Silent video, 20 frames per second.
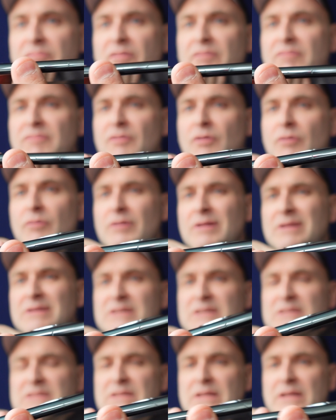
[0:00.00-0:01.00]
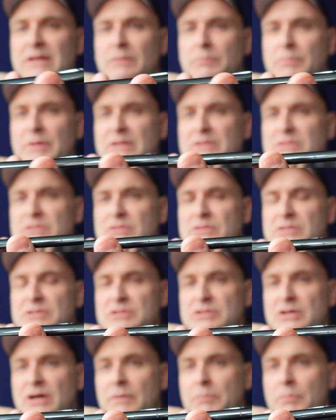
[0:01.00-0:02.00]
the phone, just a little bit to the
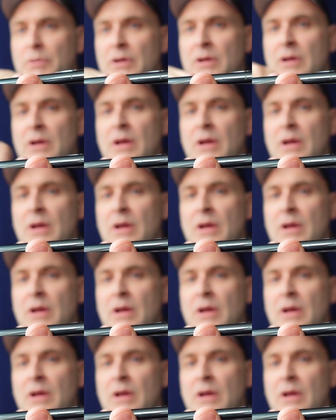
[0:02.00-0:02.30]
top.